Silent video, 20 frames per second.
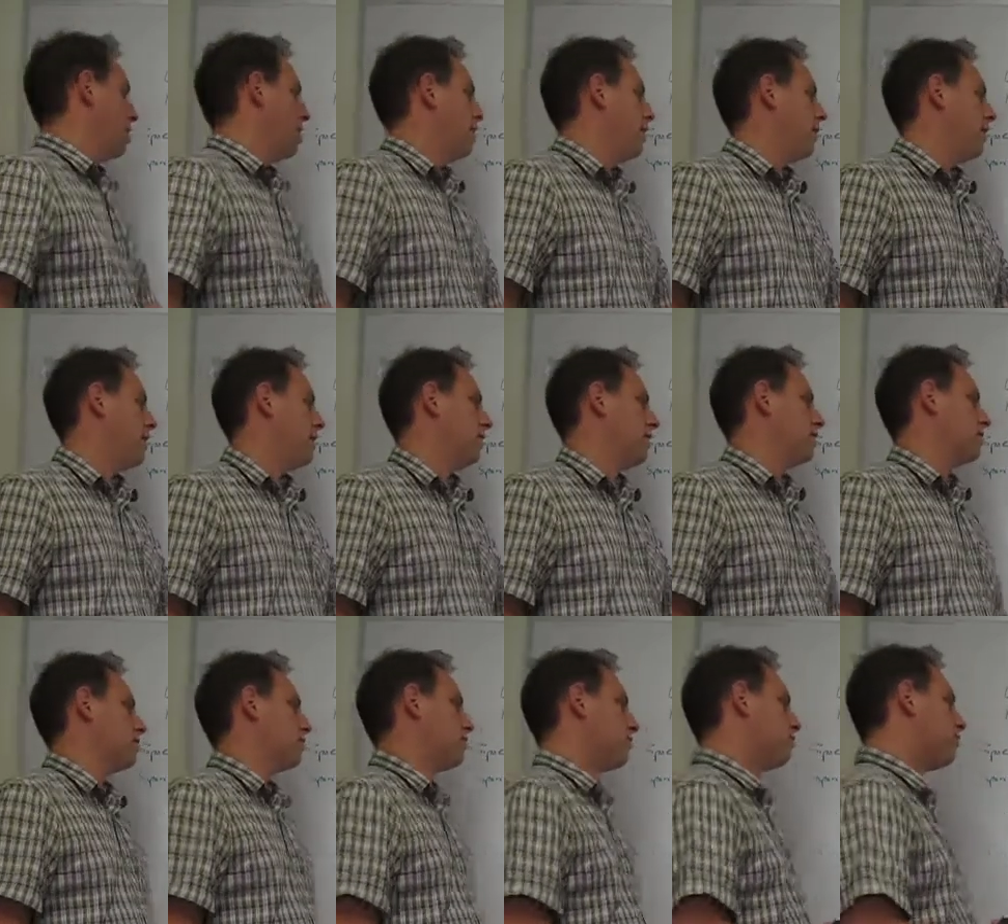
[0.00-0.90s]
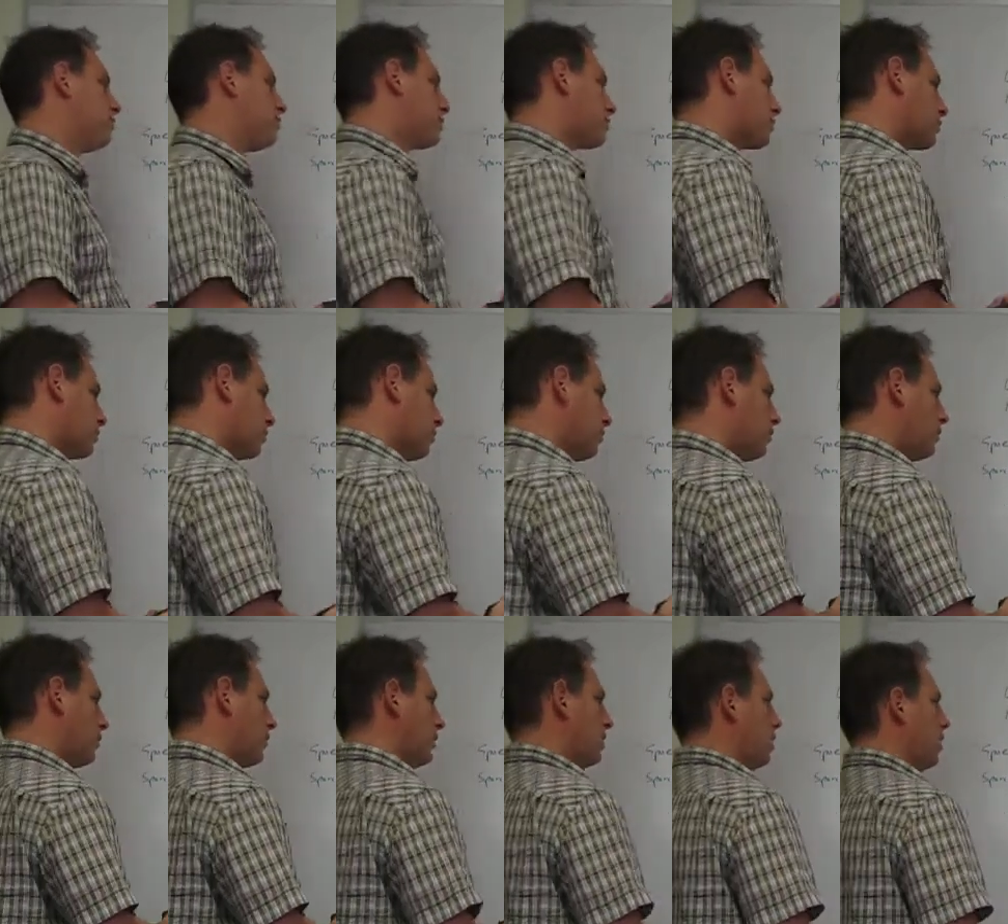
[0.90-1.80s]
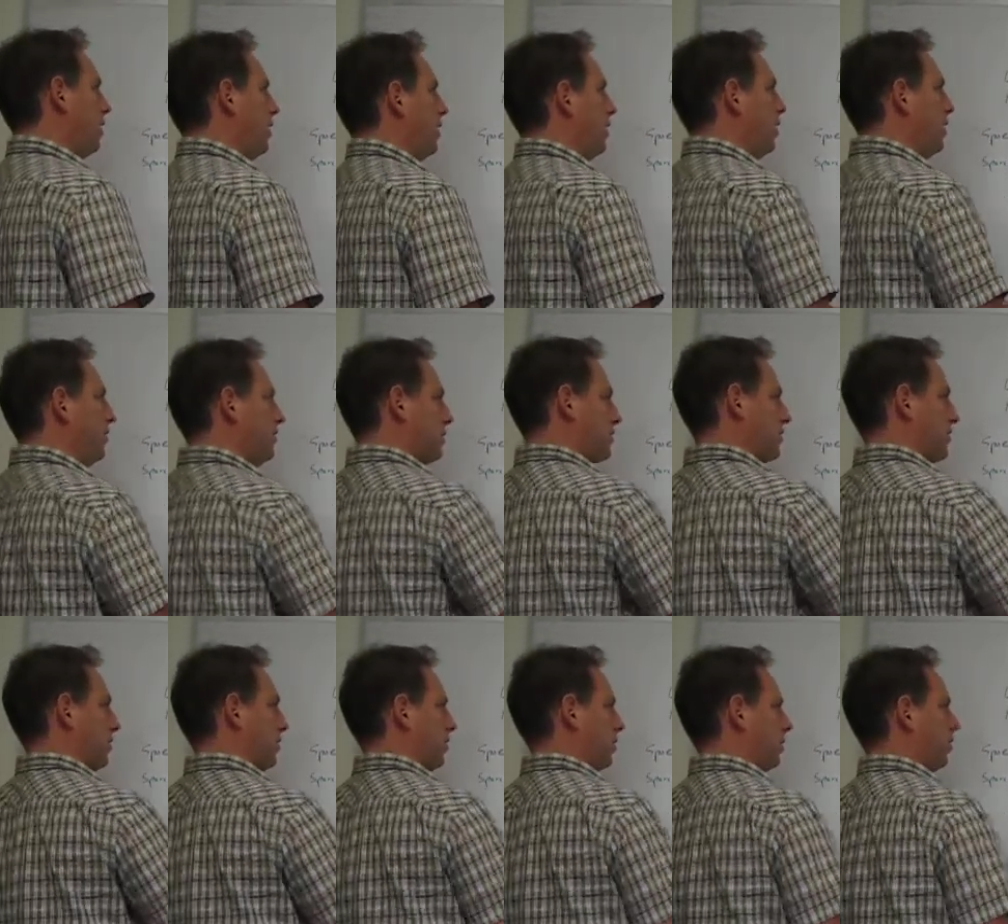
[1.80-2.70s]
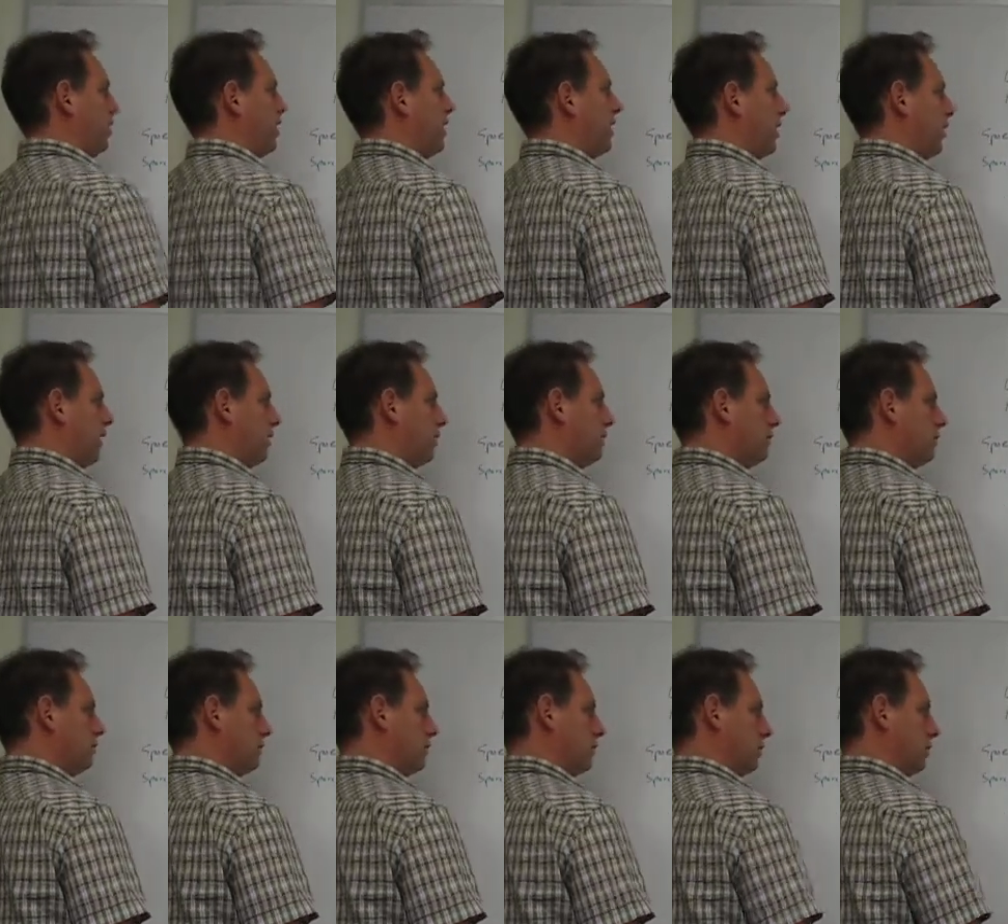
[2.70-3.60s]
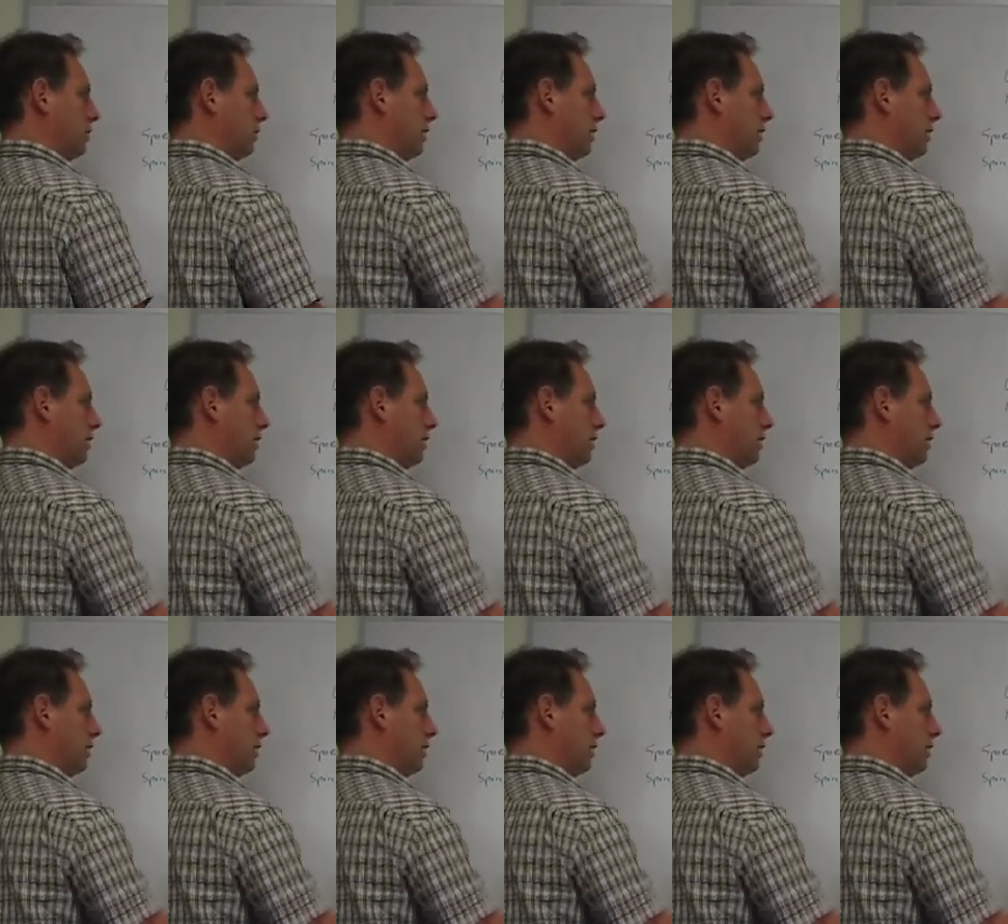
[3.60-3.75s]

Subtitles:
Now there's, in any particular mating, all